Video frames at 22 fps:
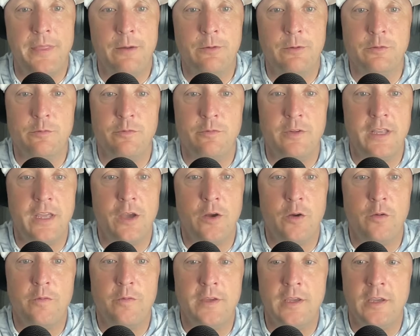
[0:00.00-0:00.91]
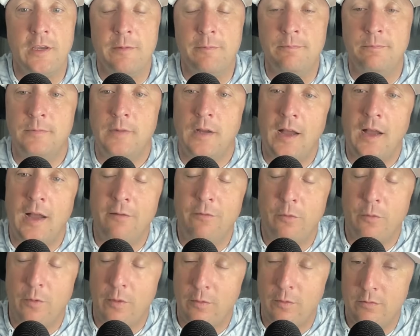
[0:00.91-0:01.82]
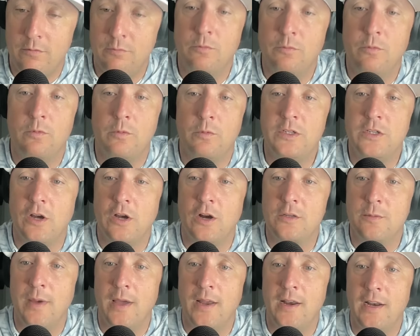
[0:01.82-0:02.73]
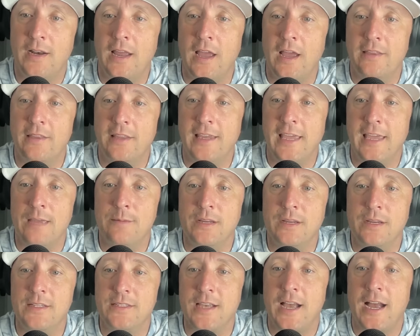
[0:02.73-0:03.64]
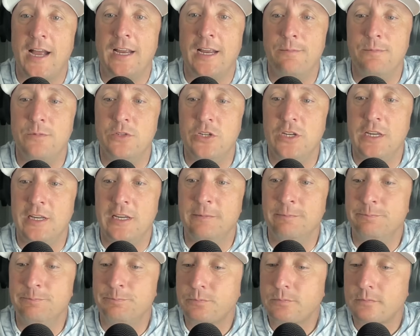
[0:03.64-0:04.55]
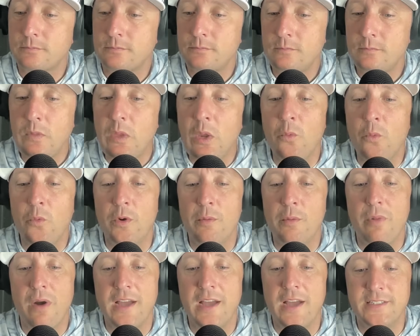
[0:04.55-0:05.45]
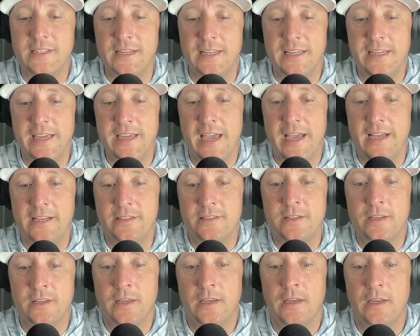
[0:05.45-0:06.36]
There was a video of him. We talked about it at the game against IMG where Bryce Diaz